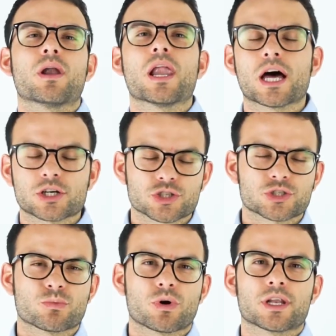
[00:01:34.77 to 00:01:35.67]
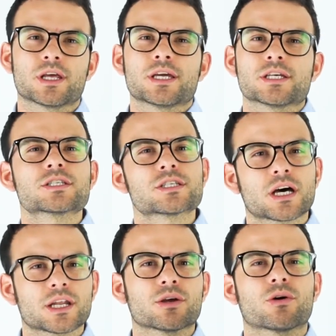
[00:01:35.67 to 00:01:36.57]
largest one is
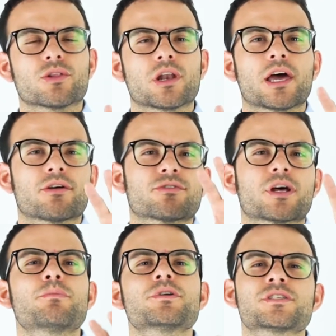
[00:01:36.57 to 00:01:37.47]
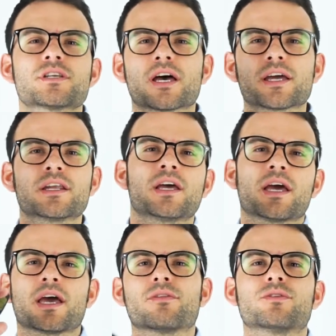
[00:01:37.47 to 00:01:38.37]
starting on the left upper side
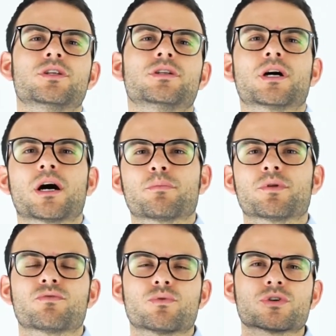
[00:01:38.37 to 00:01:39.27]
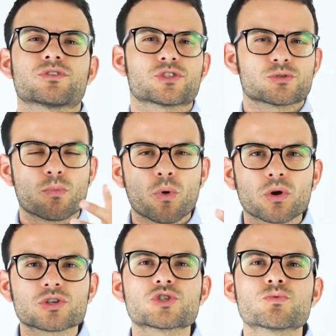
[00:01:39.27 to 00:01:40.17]
and the department 4 is the
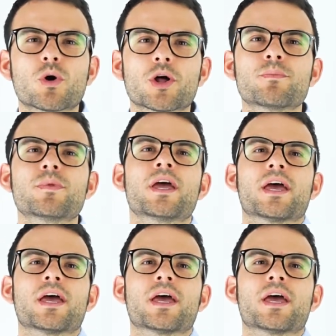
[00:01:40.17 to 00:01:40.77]
smallest one.